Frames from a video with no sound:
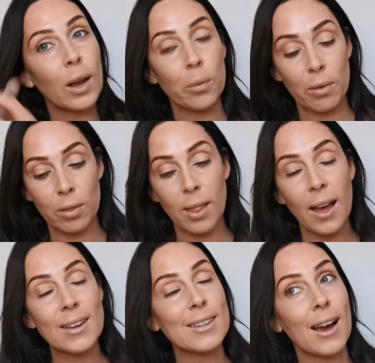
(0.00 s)
And we've
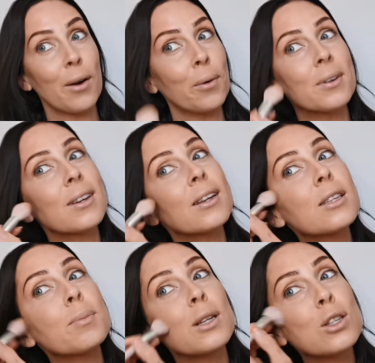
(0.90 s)
lucked out.
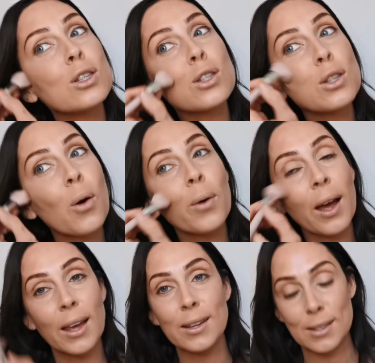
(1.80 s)
It's been so
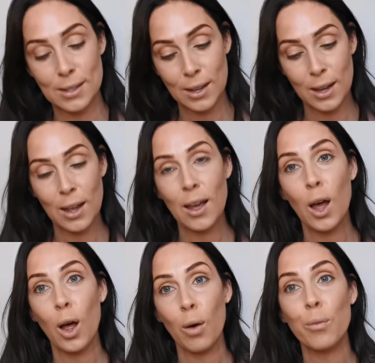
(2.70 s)
nice,
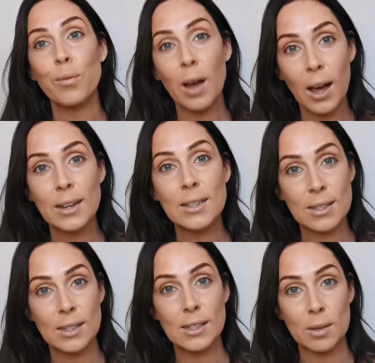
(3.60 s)

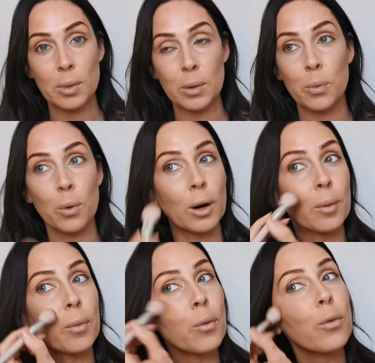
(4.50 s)
unseasonably
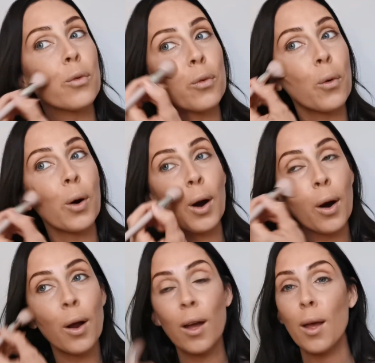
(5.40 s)
warm
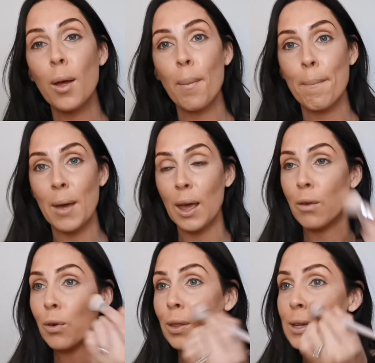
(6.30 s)
for
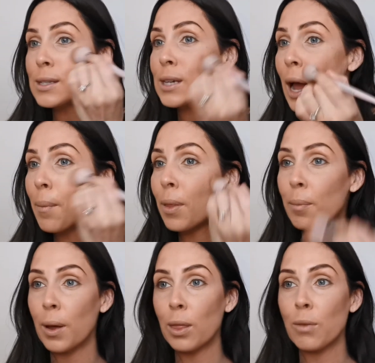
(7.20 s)
May, for this time of the
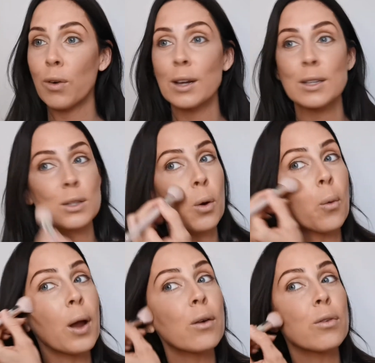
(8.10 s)
month for us. So
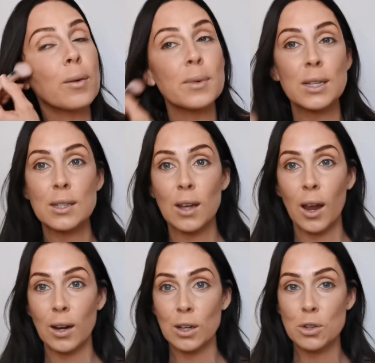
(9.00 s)
it went from just
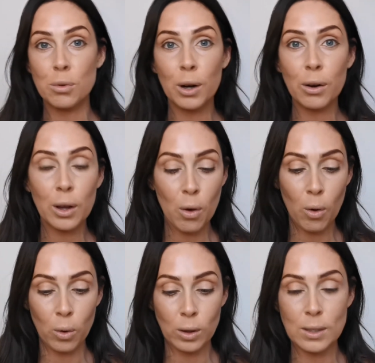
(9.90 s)
kind of dreary
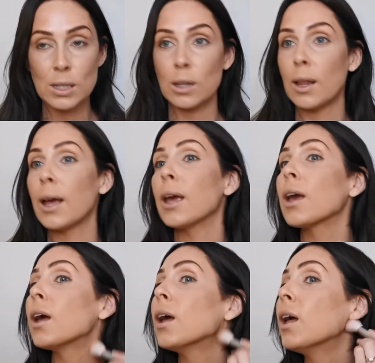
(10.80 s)
cold to
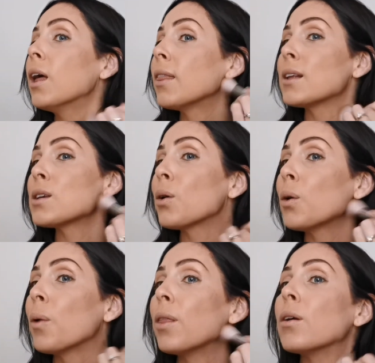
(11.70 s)
like, that's how
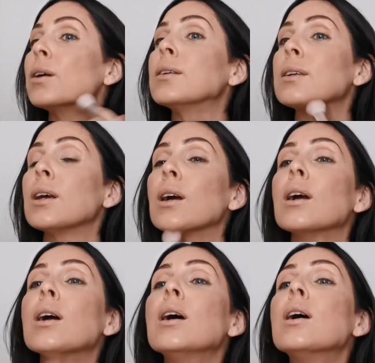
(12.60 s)
our weather is here.